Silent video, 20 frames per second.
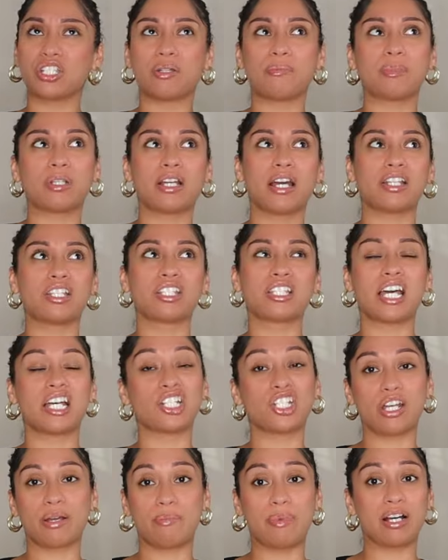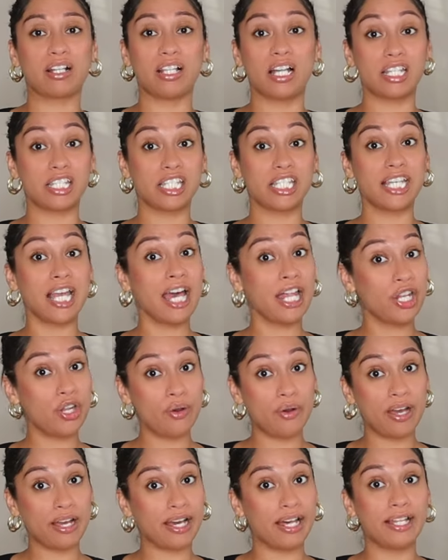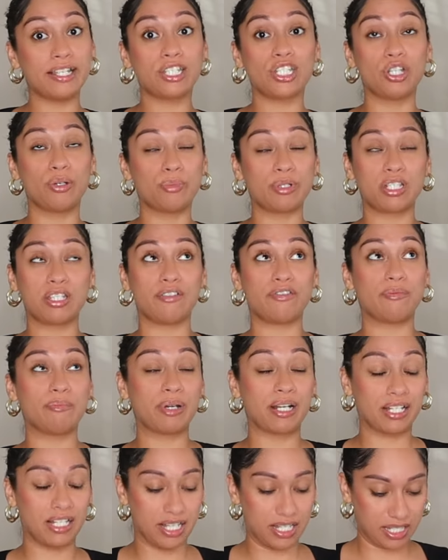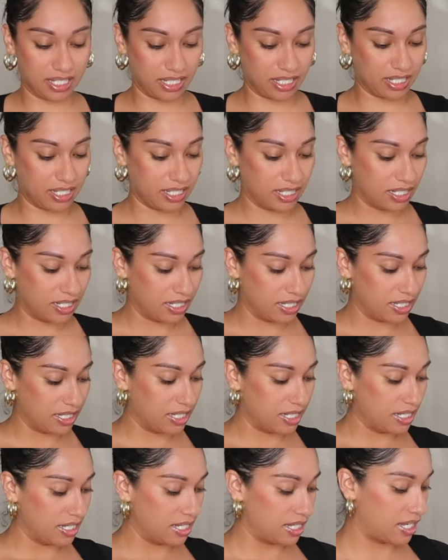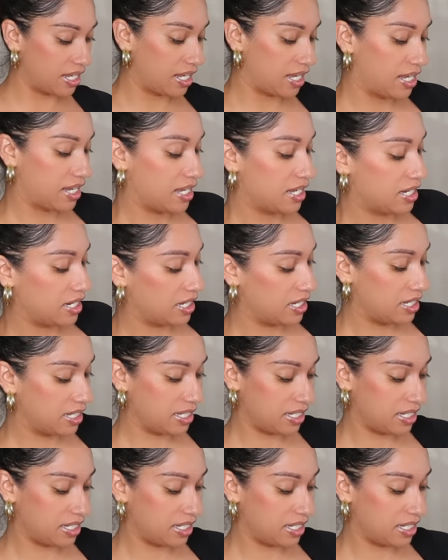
or something. I just gotta check my closet. Y'all know I got so much stuff in my closet. And